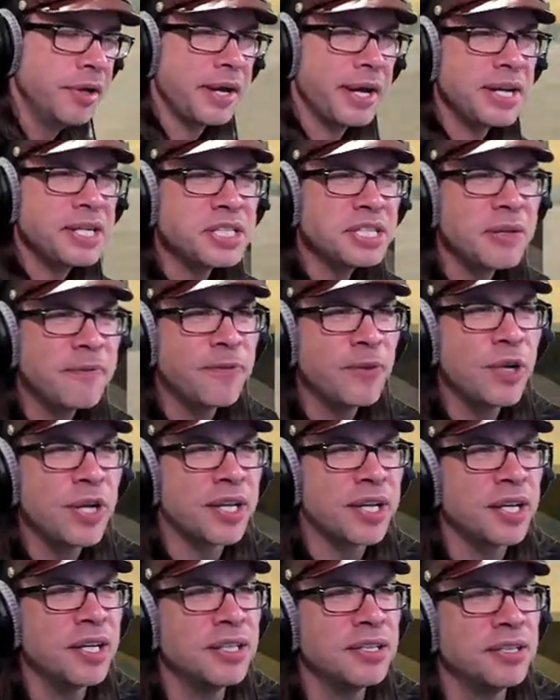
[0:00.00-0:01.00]
Ask him for a
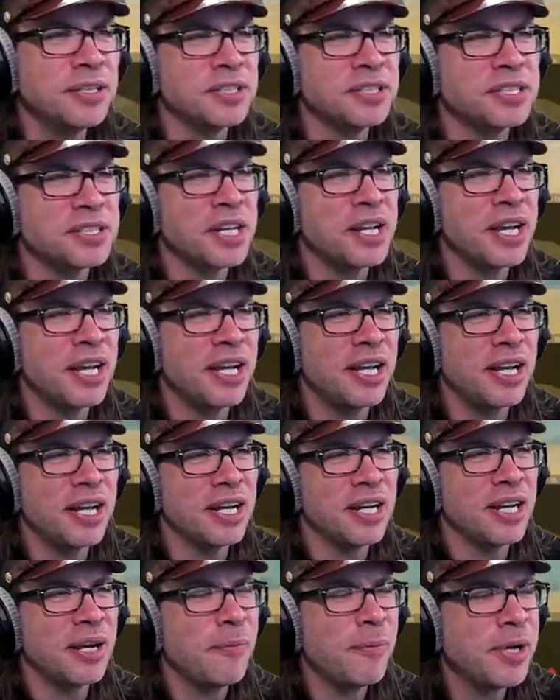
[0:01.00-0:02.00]
Kindle. Say,
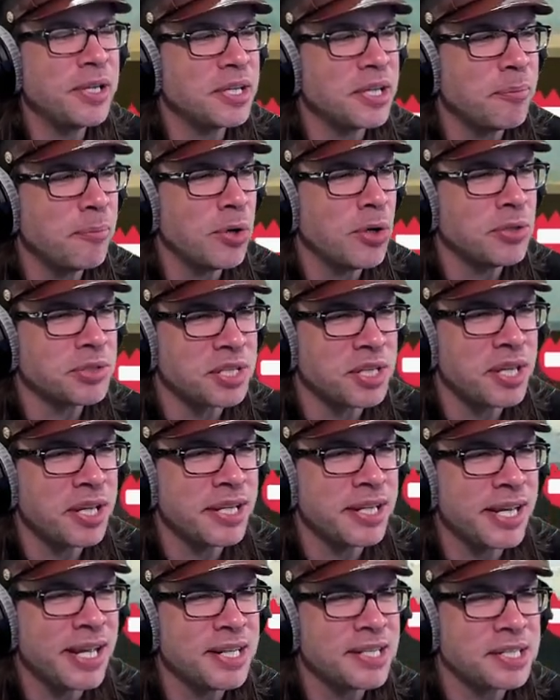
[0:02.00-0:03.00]
yeah, I want the most
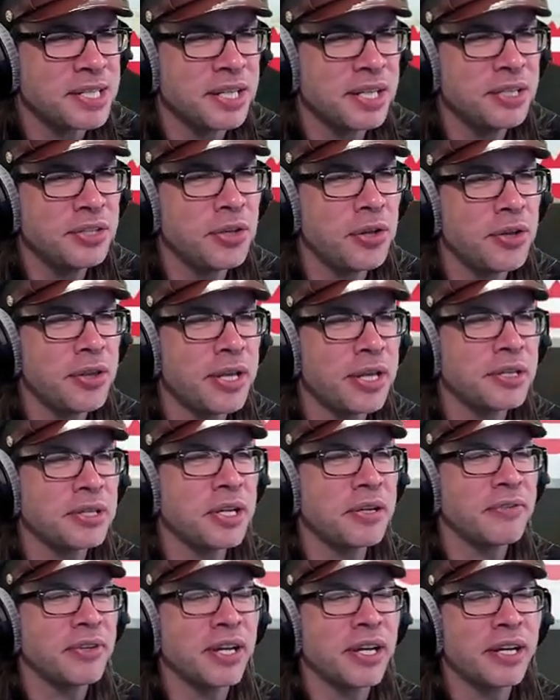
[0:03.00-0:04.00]
kick-ass Kindle that
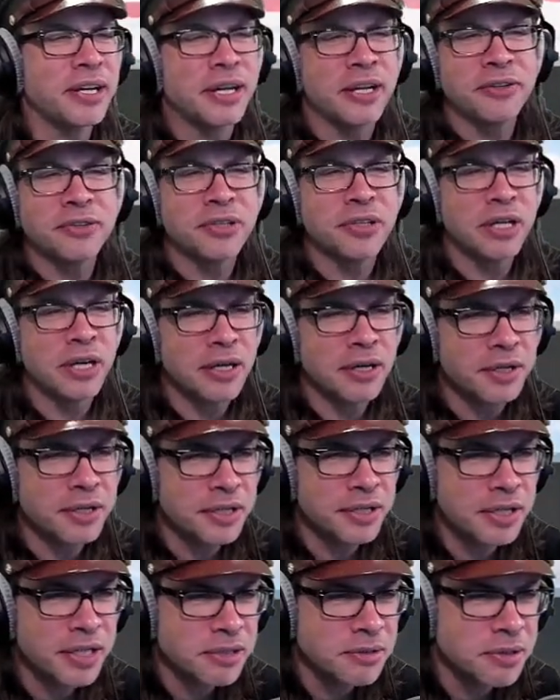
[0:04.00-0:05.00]
they've got out there,
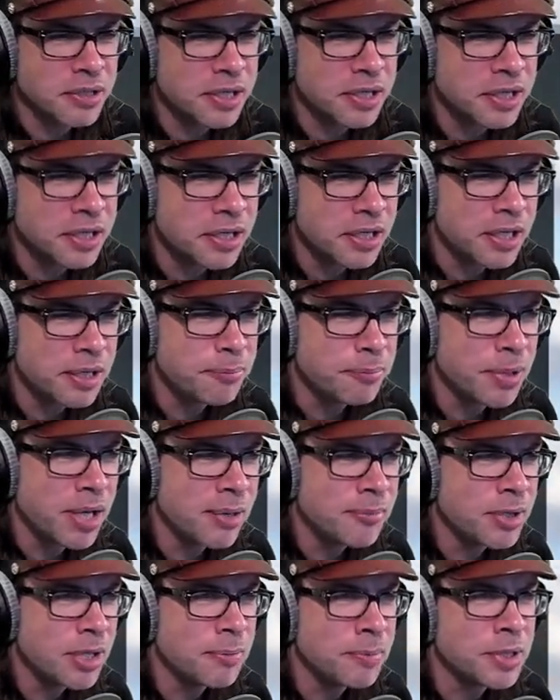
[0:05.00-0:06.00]
and then uh, buy
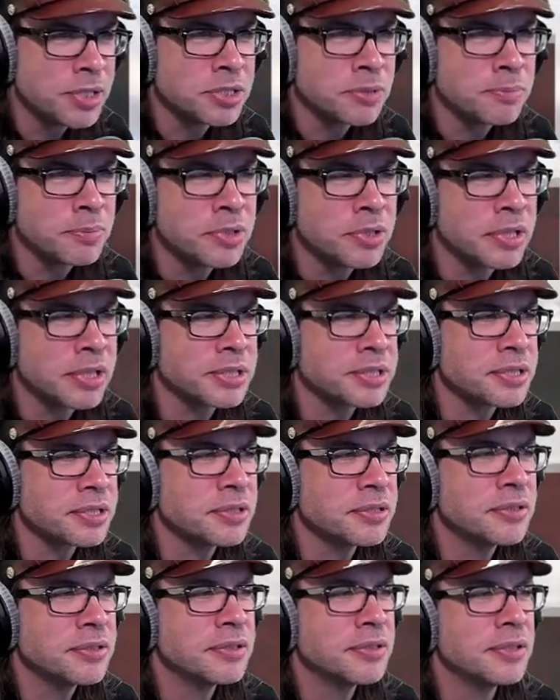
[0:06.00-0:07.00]
me a bunch of books.
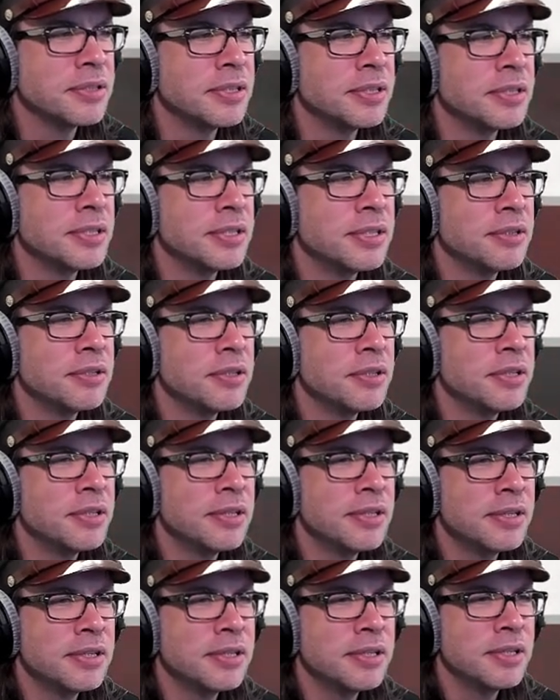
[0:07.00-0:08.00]

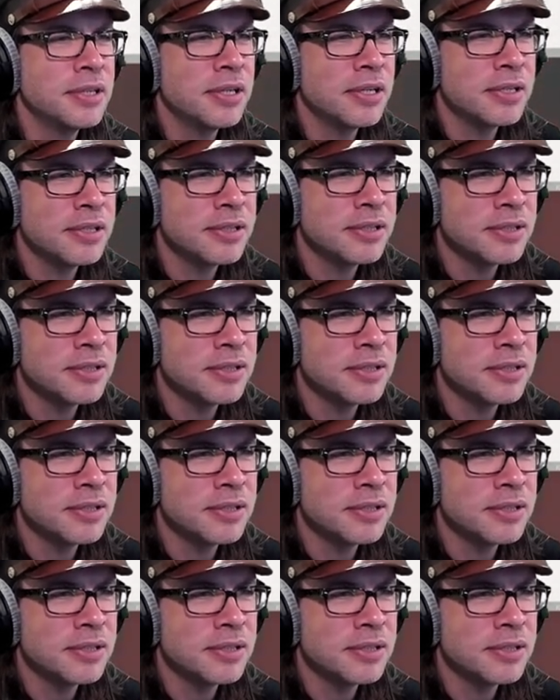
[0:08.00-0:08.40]
Don't